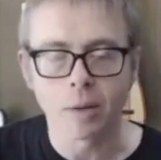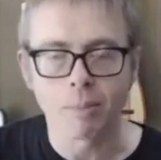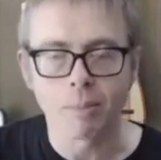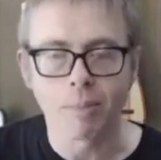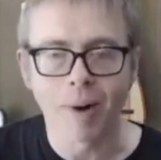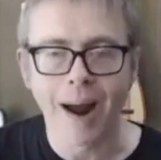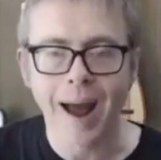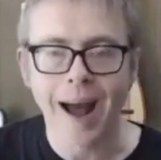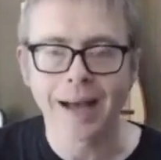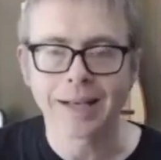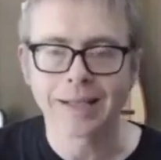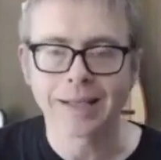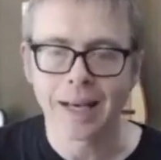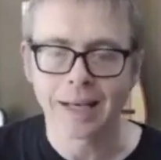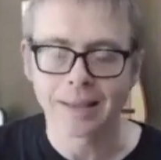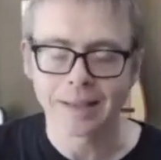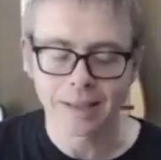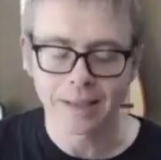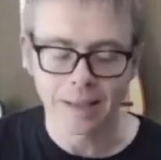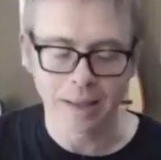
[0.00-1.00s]
brass
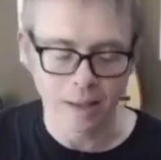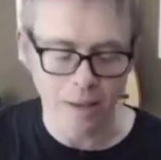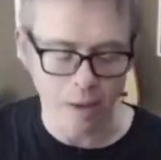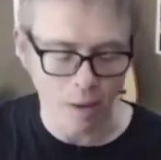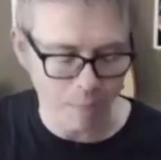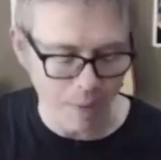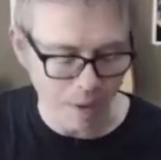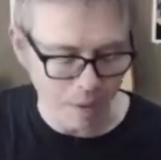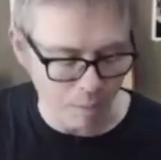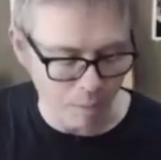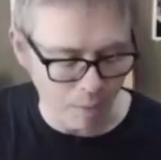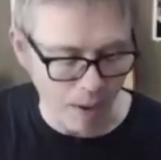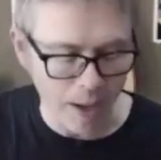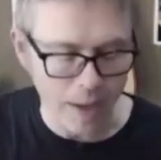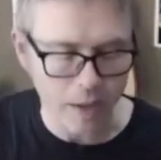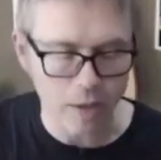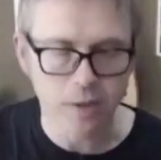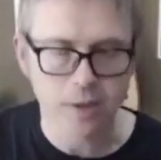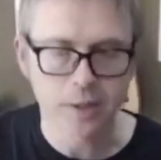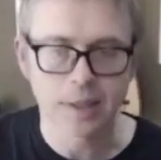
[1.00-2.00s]
has a little bit
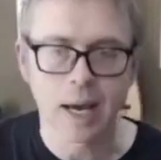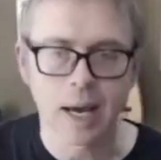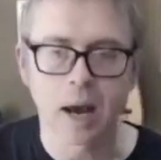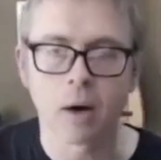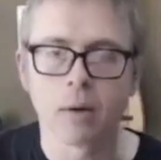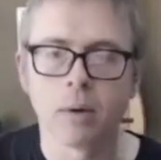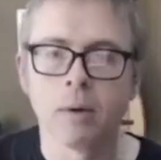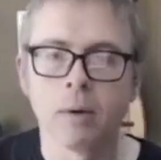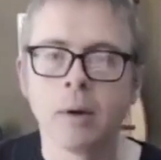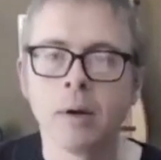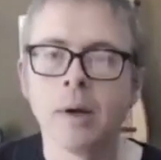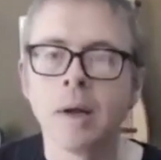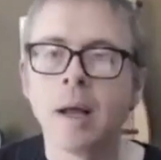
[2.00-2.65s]
brighter sound.